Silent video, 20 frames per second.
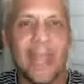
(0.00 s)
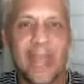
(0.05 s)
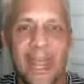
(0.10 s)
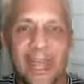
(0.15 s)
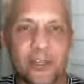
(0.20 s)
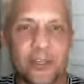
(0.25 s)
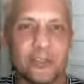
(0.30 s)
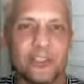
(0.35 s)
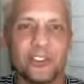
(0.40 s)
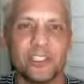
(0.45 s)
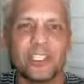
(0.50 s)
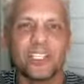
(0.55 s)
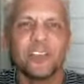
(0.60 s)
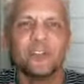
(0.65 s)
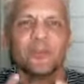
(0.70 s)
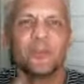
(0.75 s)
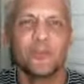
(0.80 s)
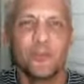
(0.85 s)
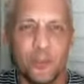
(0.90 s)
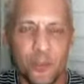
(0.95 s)
energy
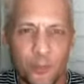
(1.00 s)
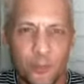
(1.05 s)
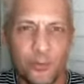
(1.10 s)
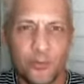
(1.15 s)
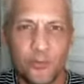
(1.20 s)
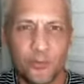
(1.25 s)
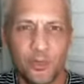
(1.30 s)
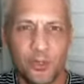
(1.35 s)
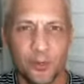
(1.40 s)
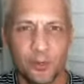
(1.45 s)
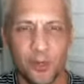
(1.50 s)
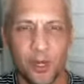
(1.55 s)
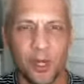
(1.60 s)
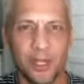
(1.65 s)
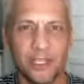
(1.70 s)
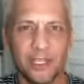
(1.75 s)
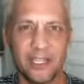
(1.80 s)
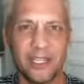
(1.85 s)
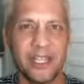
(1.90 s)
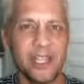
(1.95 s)
and fuel for your
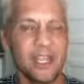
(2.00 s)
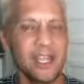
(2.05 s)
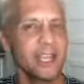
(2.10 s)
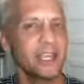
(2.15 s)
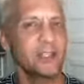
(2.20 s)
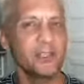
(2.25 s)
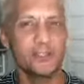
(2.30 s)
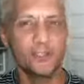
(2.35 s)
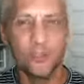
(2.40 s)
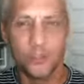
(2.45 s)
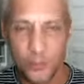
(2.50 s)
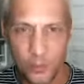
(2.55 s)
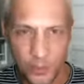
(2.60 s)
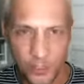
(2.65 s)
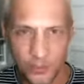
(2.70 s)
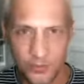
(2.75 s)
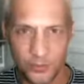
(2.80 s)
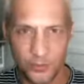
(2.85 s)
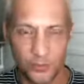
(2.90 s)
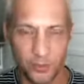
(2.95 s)
body and
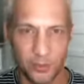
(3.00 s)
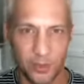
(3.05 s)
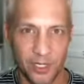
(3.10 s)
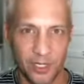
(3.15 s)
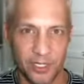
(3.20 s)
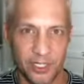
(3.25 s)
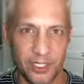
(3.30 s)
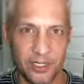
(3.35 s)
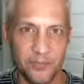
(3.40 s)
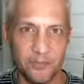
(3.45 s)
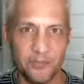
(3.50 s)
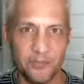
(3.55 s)
nutrients for your body,